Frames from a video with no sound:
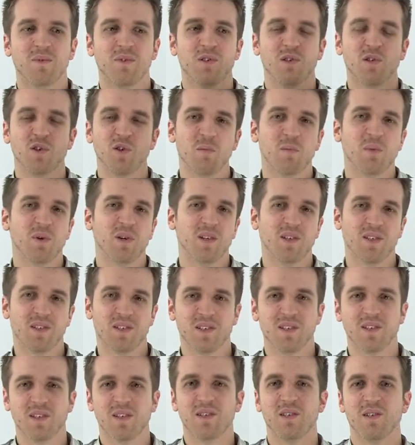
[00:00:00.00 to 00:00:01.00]

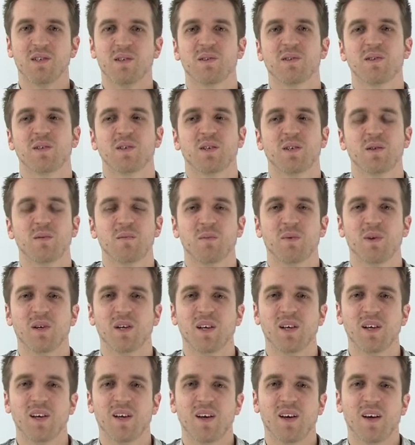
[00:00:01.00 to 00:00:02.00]
Two-Person Insurance
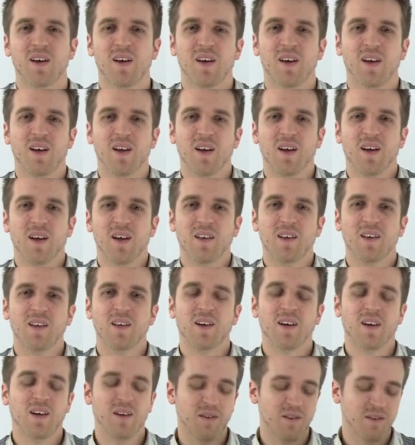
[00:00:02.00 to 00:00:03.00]
Company.
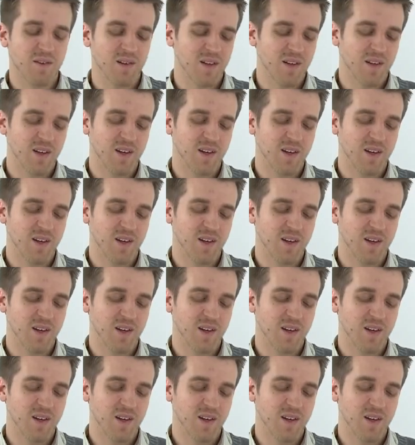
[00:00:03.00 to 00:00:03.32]
And